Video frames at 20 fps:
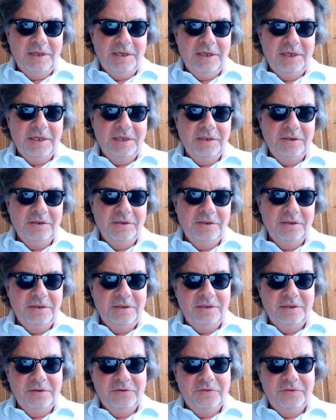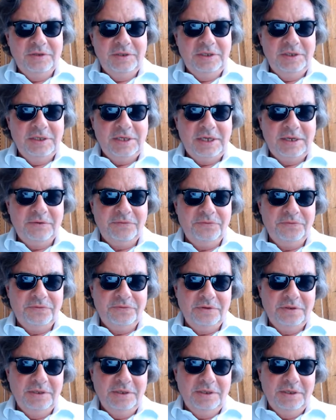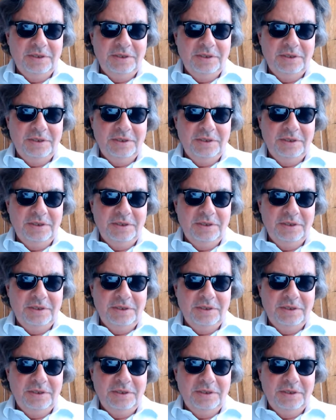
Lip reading: And Cf